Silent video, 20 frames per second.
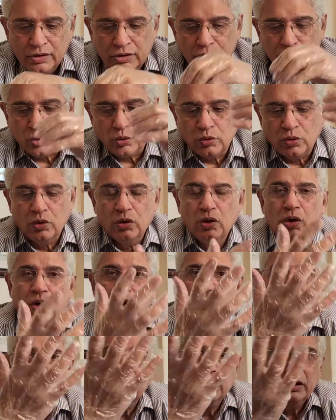So
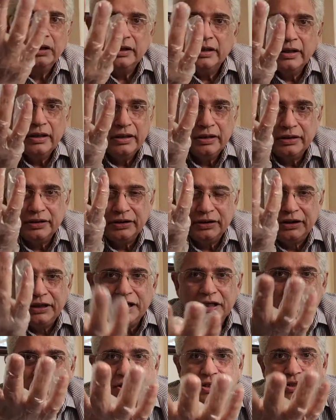
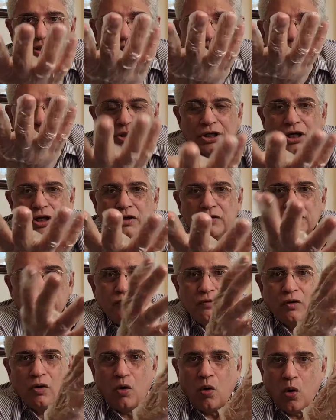these serve
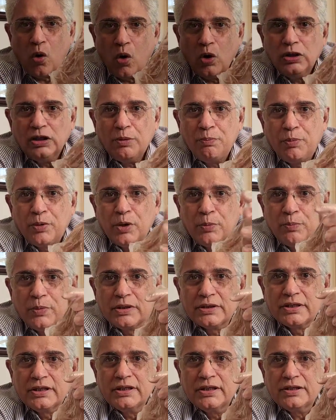all the
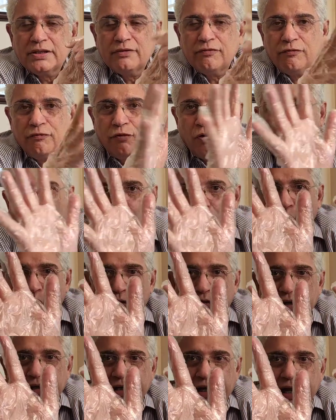purposes for
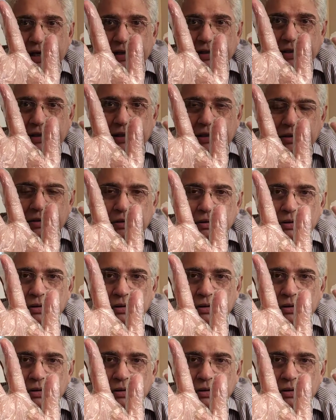COVID nineteen.